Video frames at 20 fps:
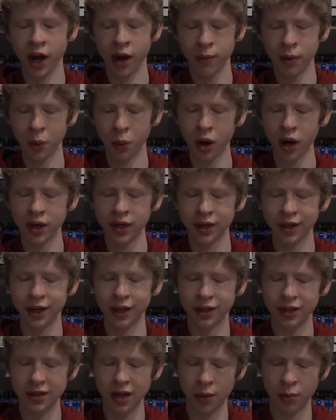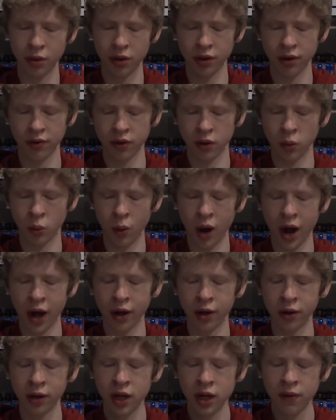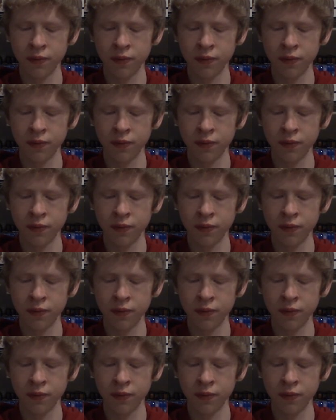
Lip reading: I've been wanting to get this on Blu-ray for a while.